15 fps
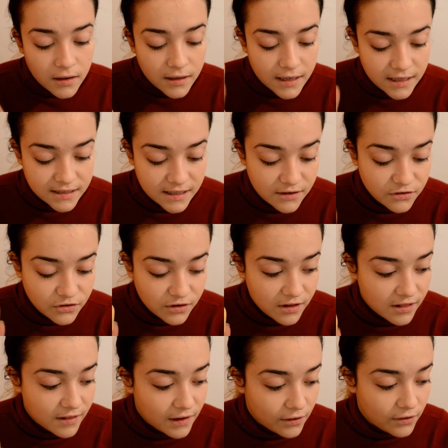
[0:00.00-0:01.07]
Cassandra
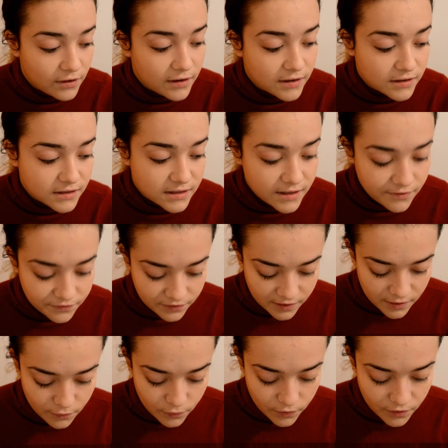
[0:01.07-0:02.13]
Clare is
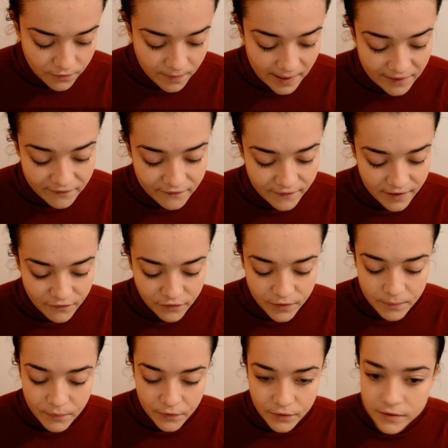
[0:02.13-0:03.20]
definitely one of my
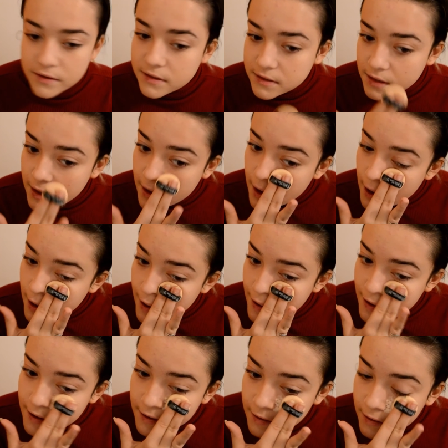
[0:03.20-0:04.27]
favorite books,
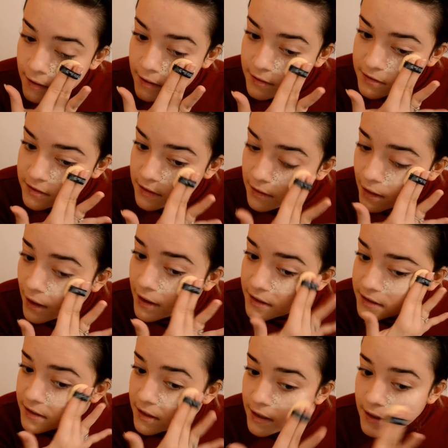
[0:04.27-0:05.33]
and it's the
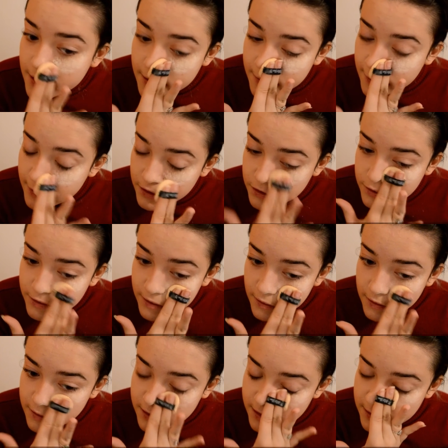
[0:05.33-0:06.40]
last in the
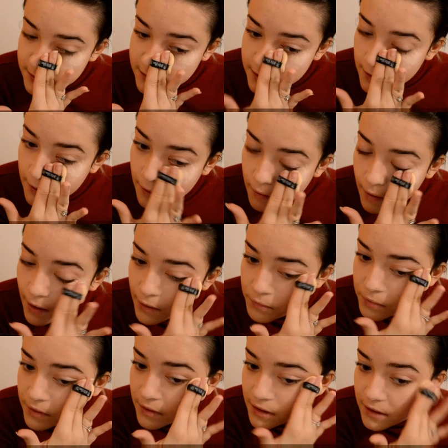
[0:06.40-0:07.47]
trilogy, so I
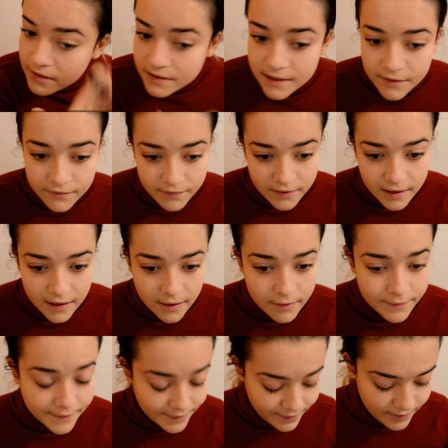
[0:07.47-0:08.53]
really definitely
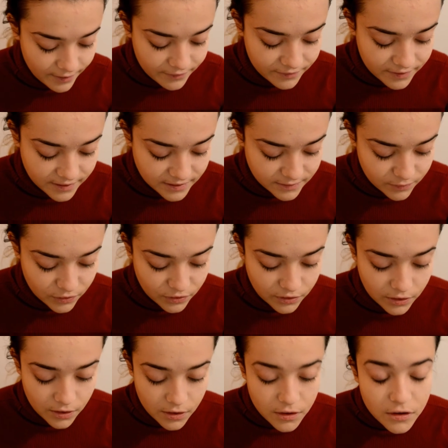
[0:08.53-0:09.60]
love this
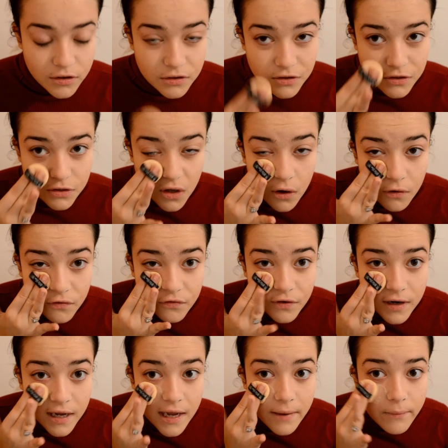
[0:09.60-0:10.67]
book so
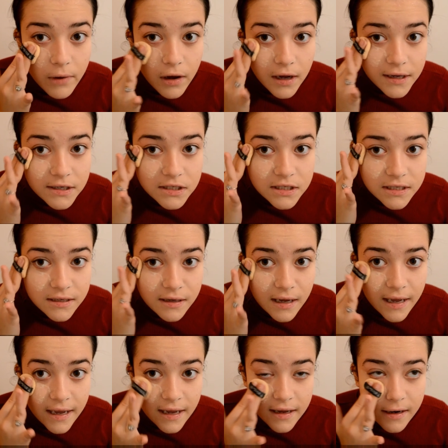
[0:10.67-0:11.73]
freaking much.
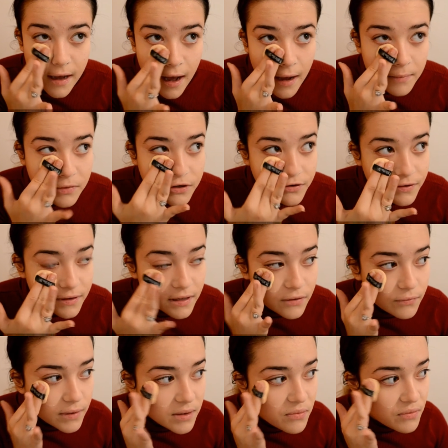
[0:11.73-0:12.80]
And I'm currently
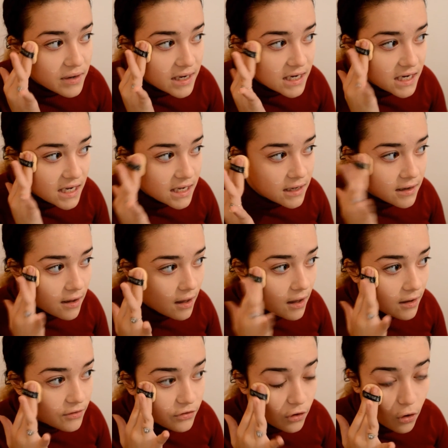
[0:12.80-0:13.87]
rereading
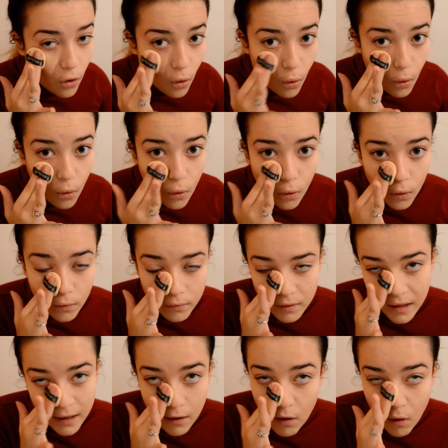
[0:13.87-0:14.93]
the whole,
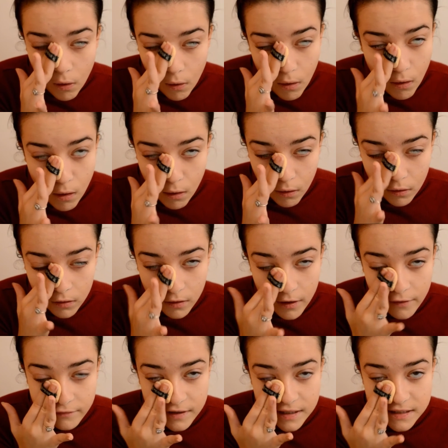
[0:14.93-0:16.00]
like all
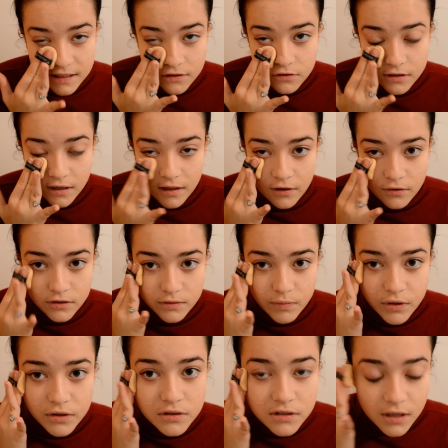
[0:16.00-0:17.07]
of Cassandra Clare's
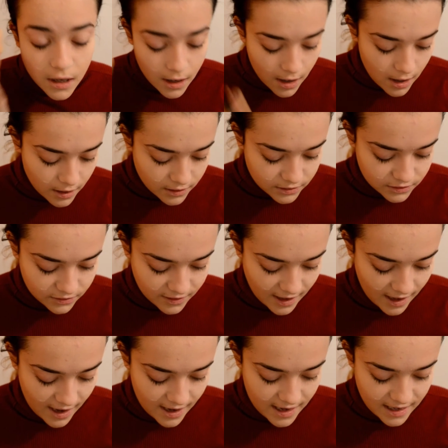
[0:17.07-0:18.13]
books, so
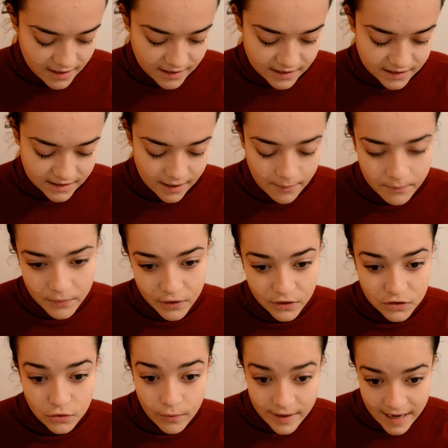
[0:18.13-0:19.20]
that in December
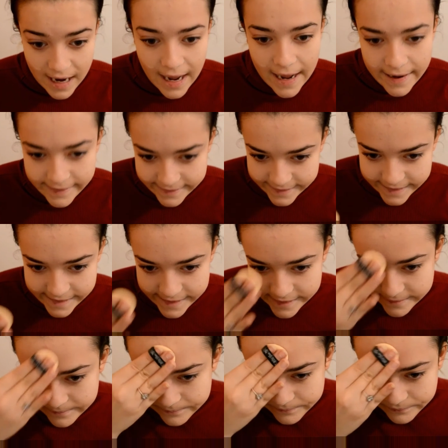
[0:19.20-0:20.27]
2018
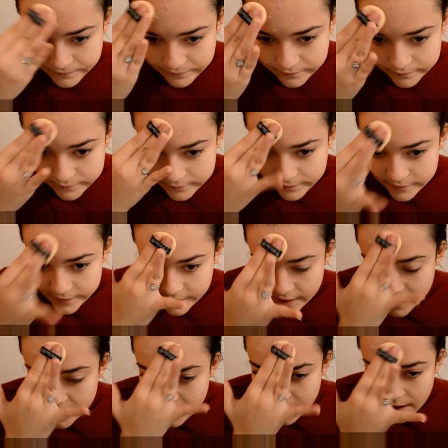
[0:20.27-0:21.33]

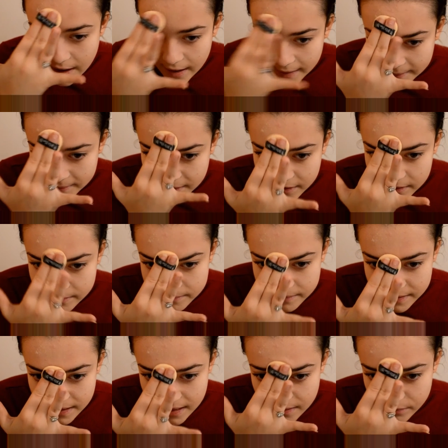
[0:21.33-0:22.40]
I'm gonna
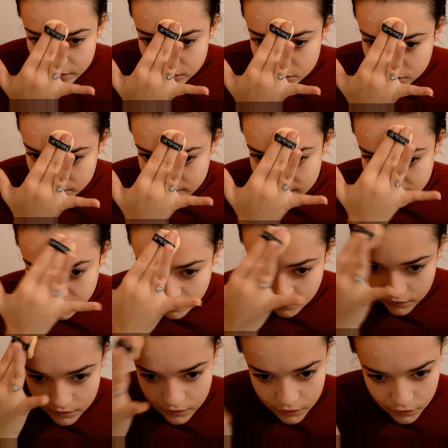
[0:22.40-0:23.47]
be able to read
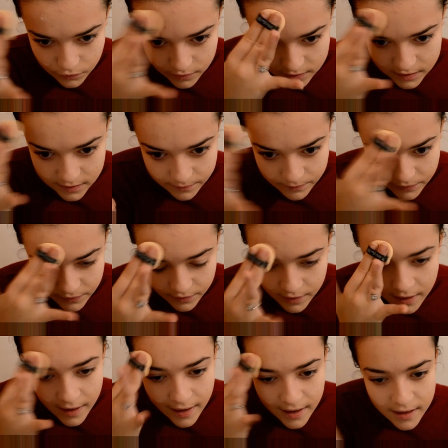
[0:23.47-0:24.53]
her newest
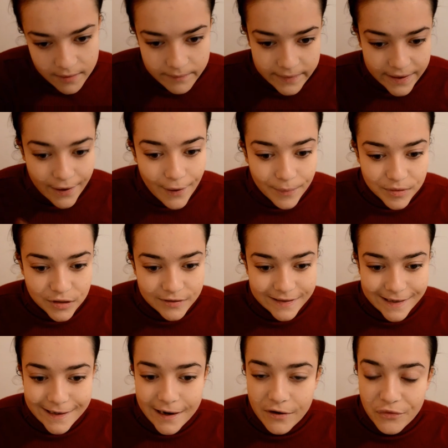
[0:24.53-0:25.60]
book and be up to
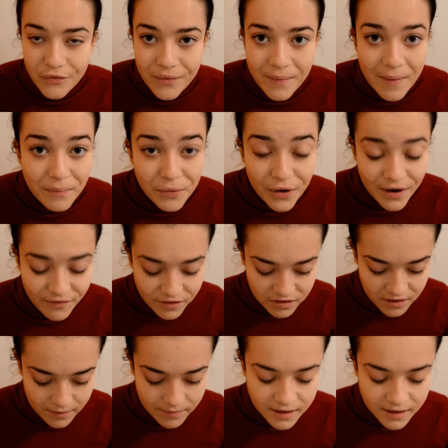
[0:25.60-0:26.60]
date and remember everything.